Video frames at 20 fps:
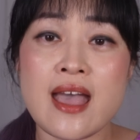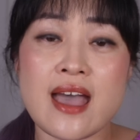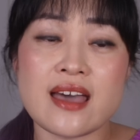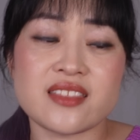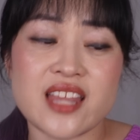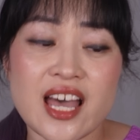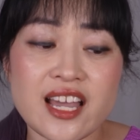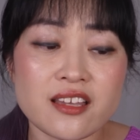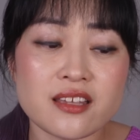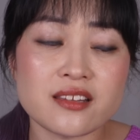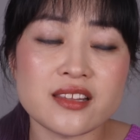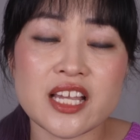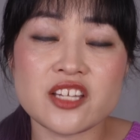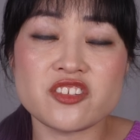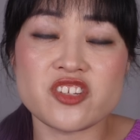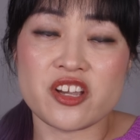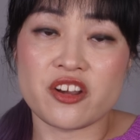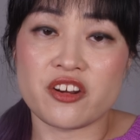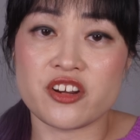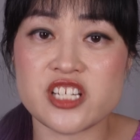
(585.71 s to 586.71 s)
and that can
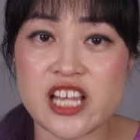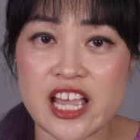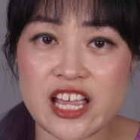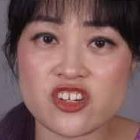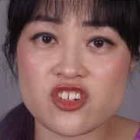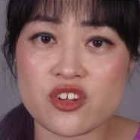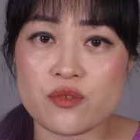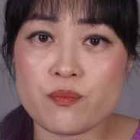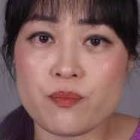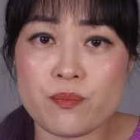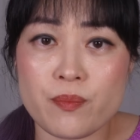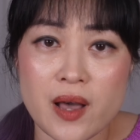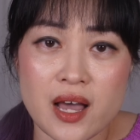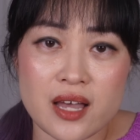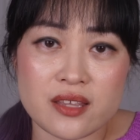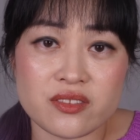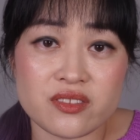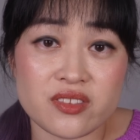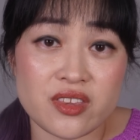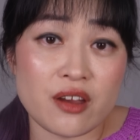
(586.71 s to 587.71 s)
lead to irritation, but